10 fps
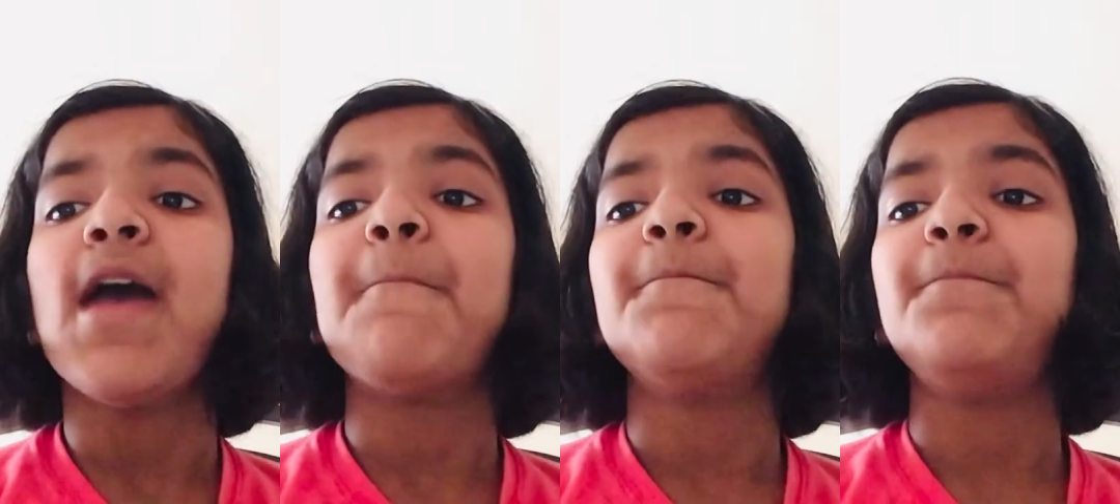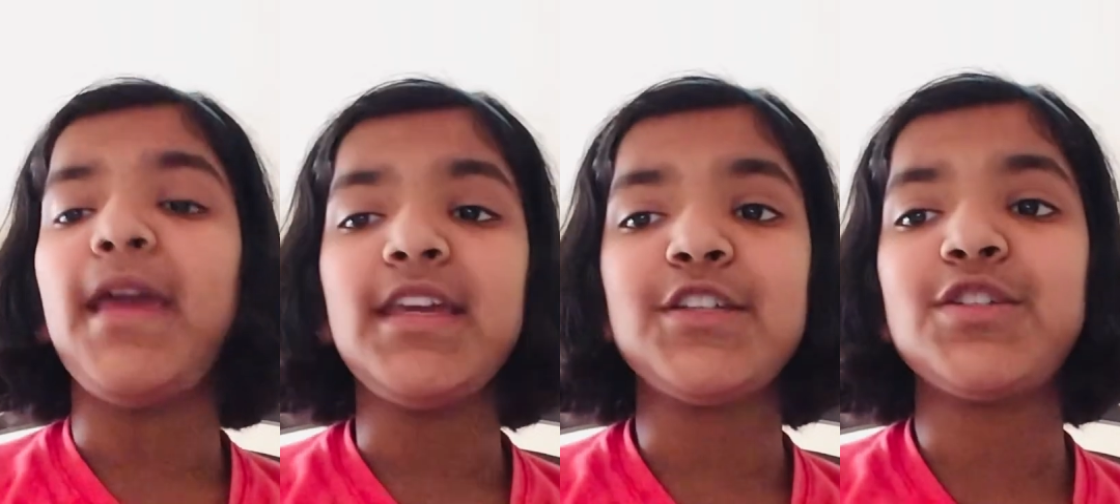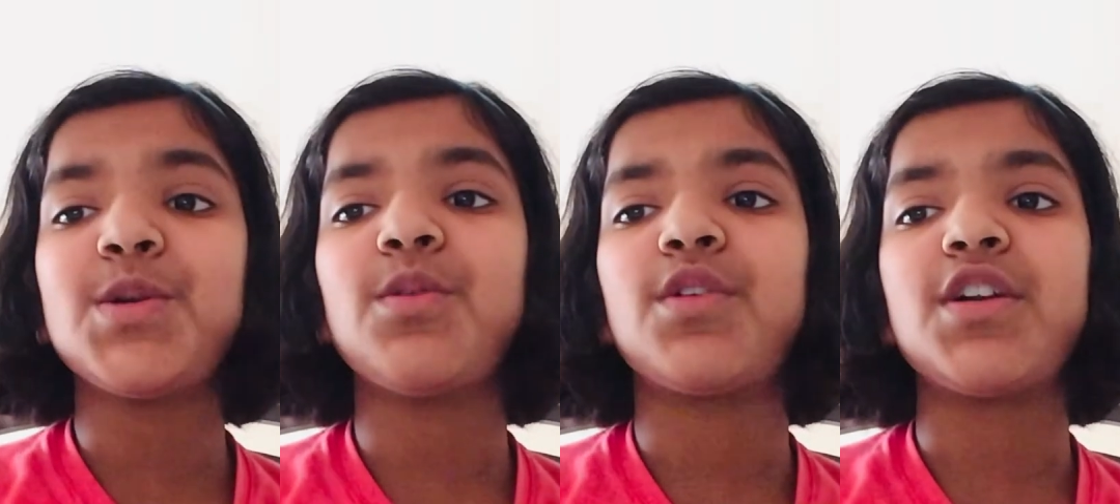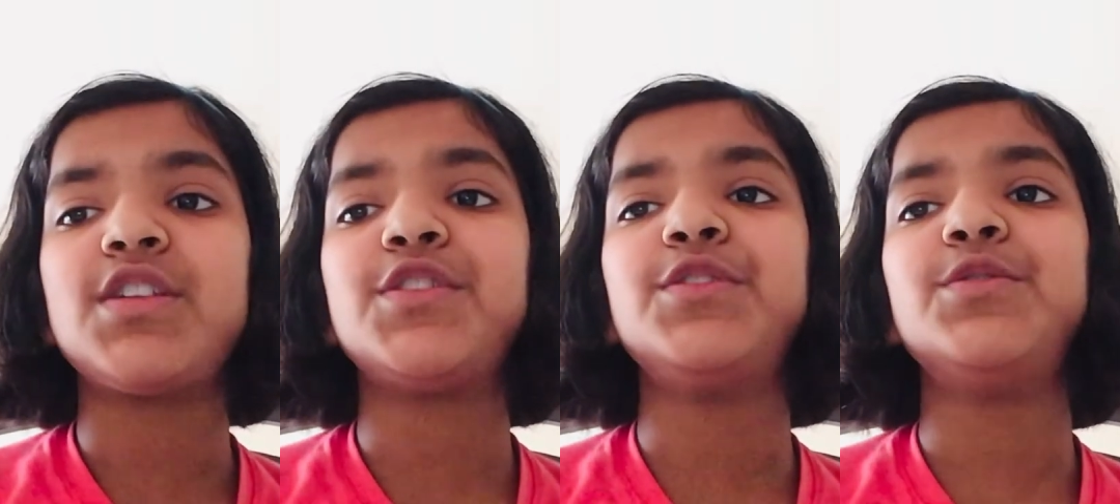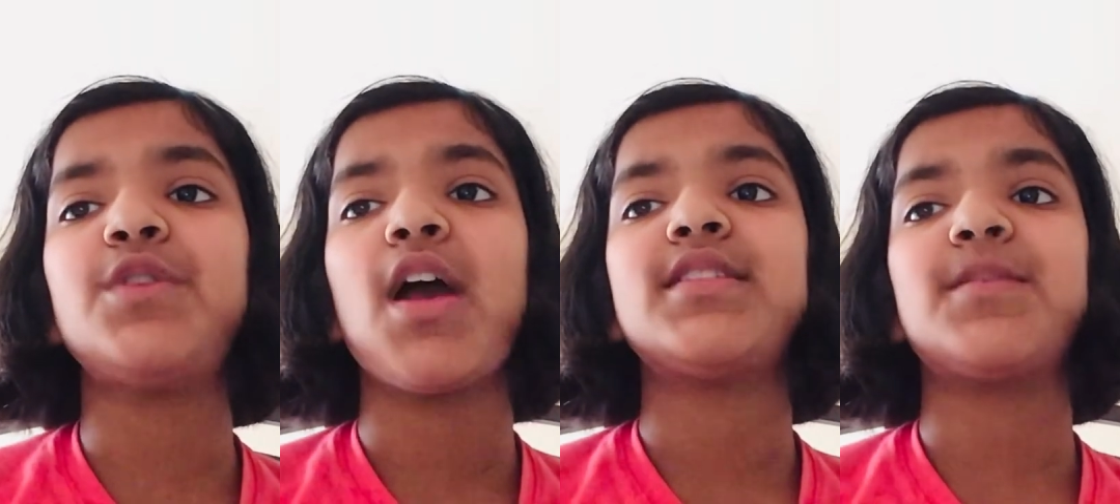Make sure to
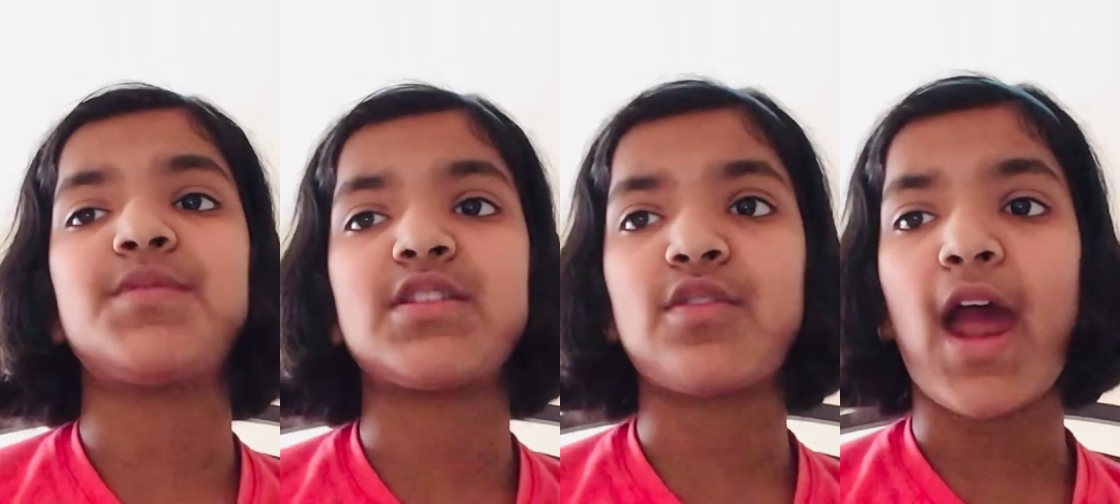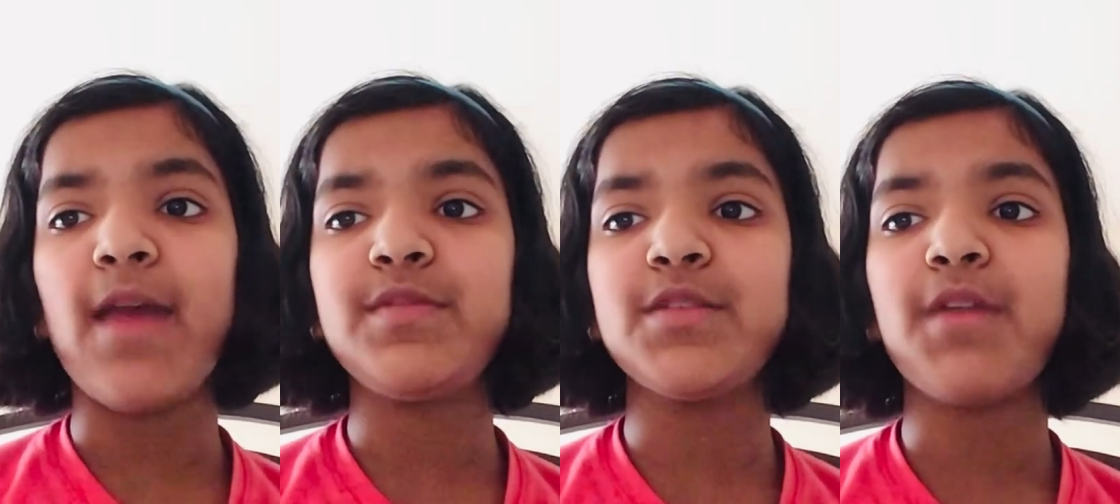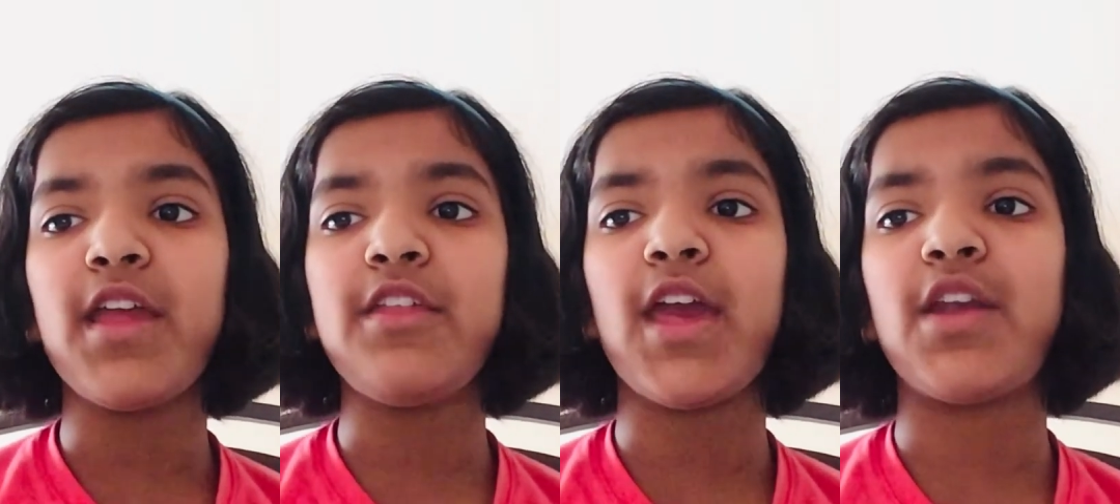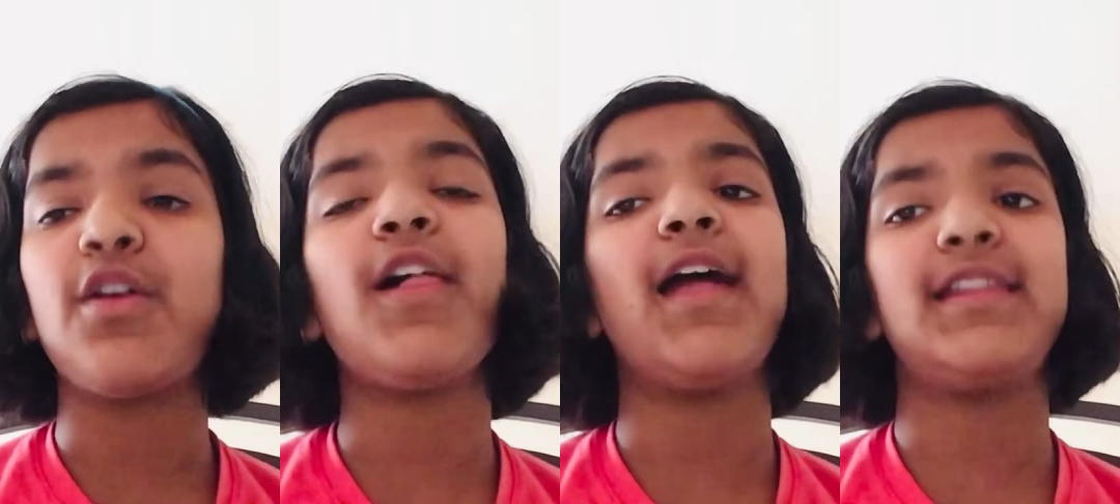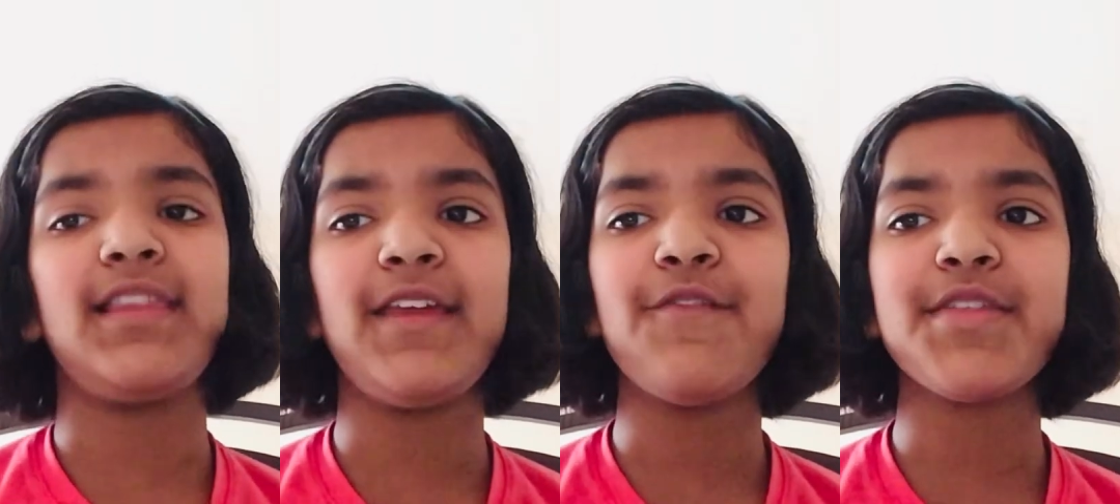subscribe to my channel and leave
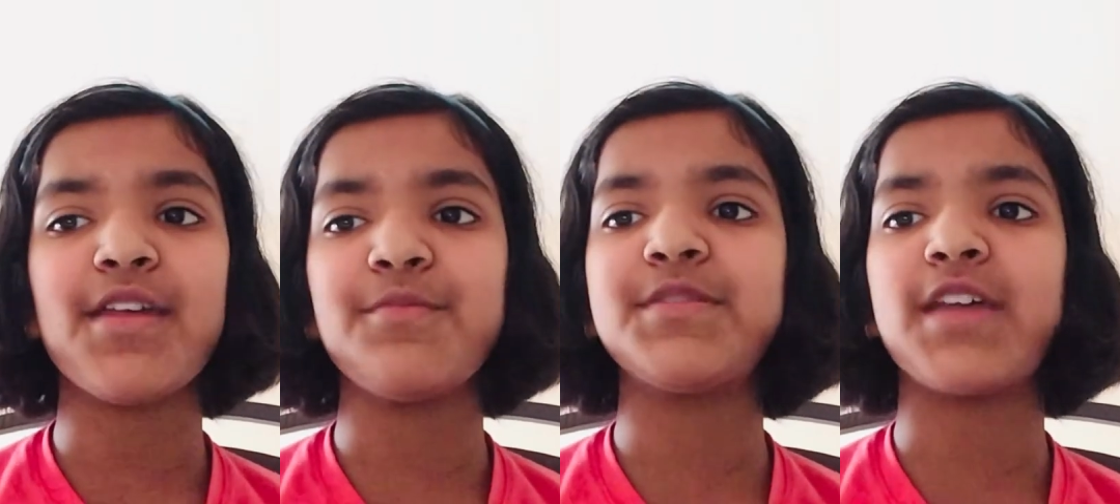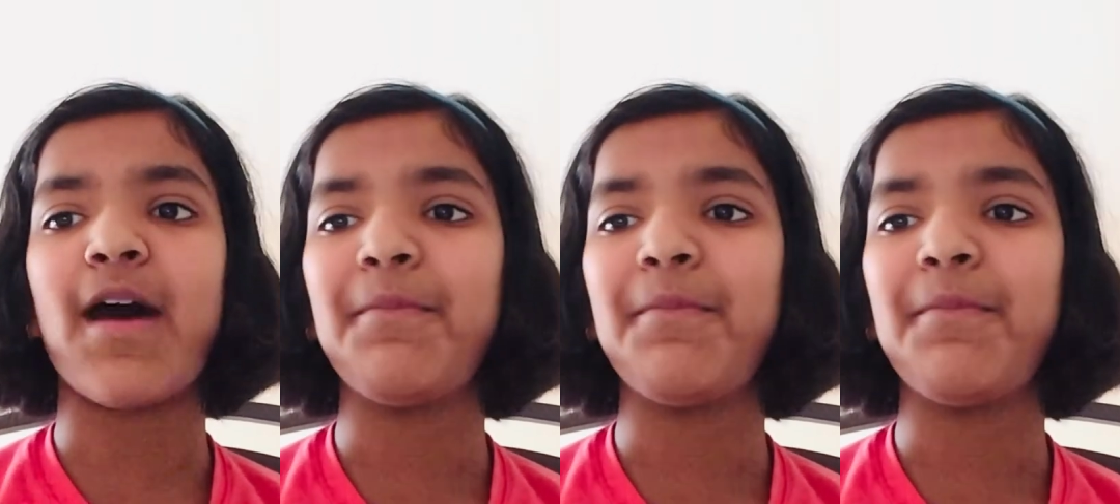a thumbs up,